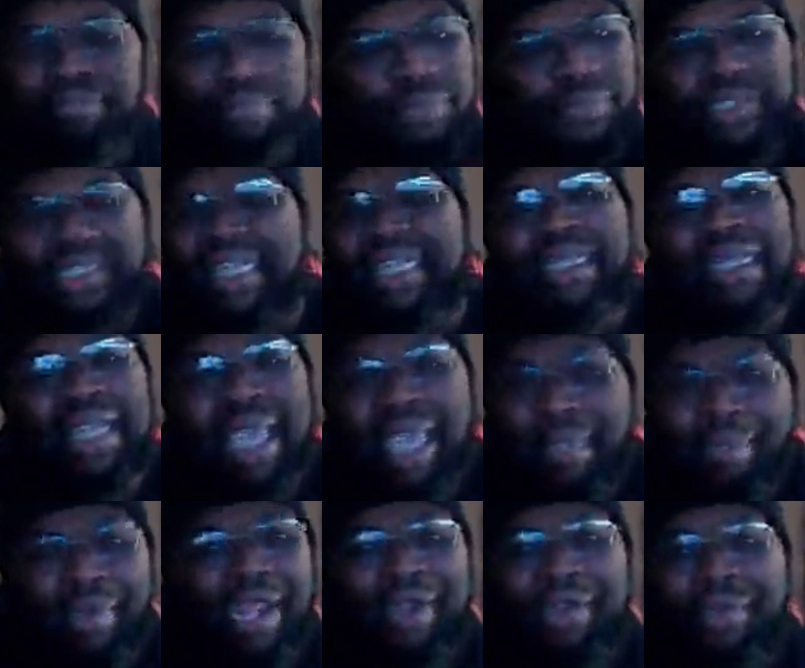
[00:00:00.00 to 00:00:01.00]
Didn't
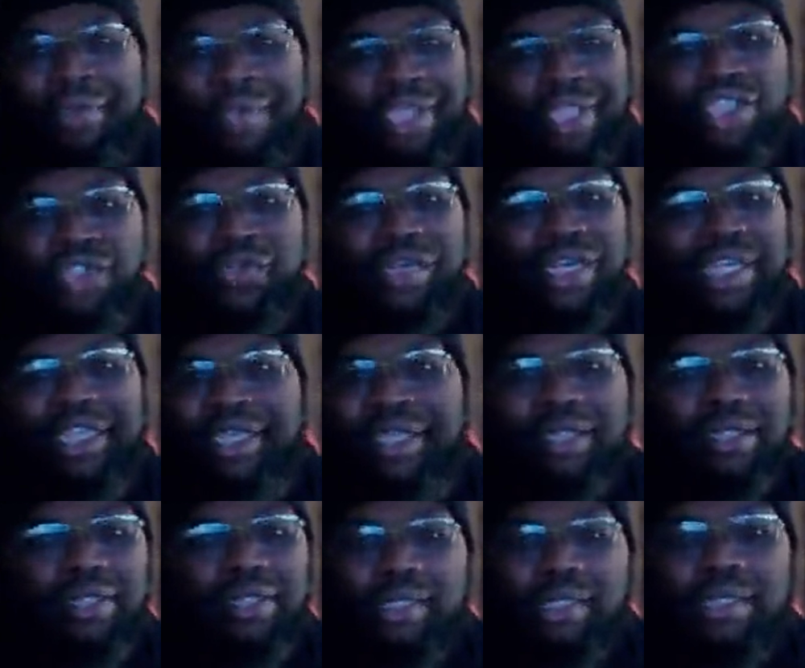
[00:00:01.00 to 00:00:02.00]
happen. Ain't no injury there.
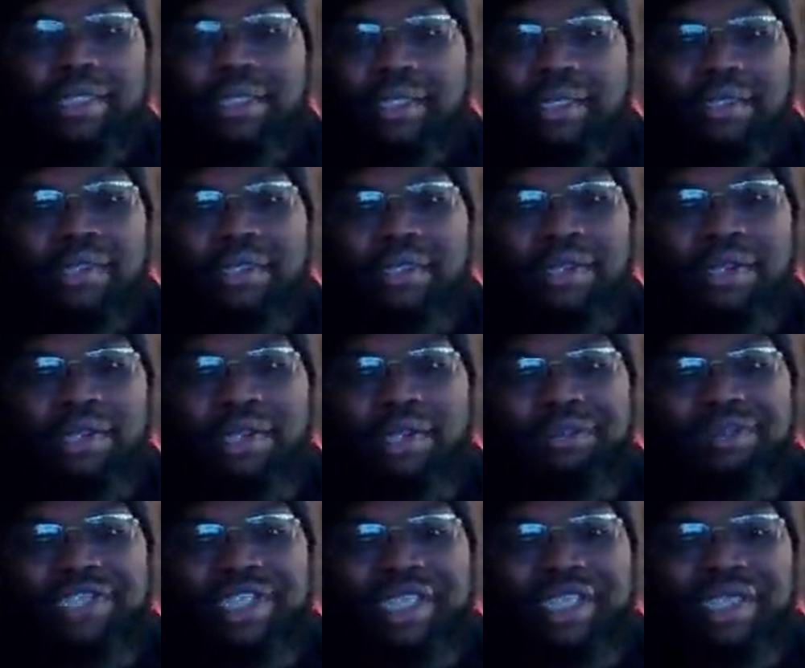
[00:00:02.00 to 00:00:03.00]
You know what I'm
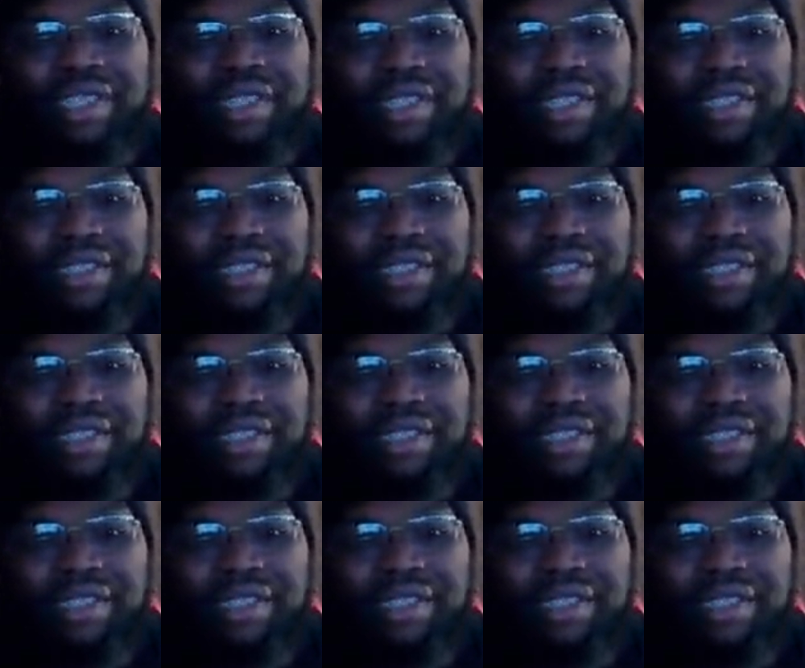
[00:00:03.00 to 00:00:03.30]
saying?